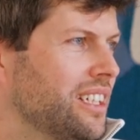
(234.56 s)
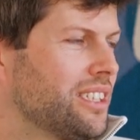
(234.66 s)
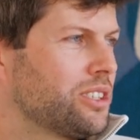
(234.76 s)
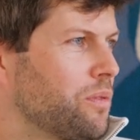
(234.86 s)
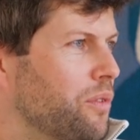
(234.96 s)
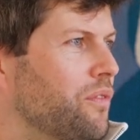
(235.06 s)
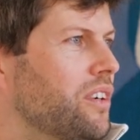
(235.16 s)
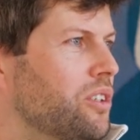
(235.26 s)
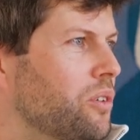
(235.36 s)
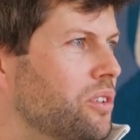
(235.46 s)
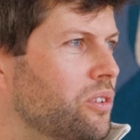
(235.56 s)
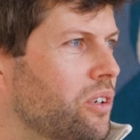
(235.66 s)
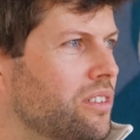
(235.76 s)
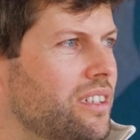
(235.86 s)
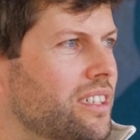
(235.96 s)
So we were very early
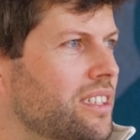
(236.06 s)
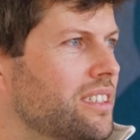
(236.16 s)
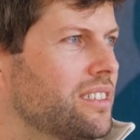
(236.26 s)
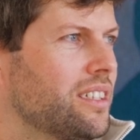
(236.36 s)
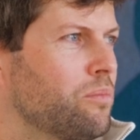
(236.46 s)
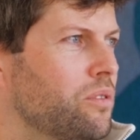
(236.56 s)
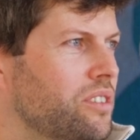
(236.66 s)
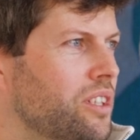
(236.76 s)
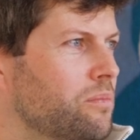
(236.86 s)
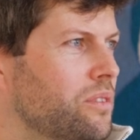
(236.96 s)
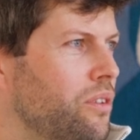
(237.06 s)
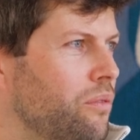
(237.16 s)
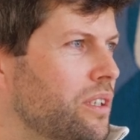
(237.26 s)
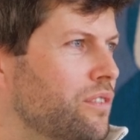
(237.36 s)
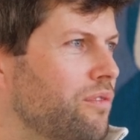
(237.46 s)
on, like uh, employee number
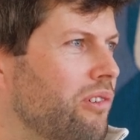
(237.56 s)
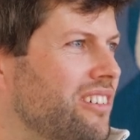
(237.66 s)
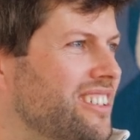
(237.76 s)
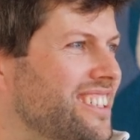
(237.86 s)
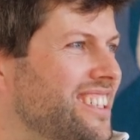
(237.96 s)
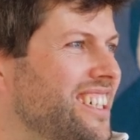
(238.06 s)
three and four.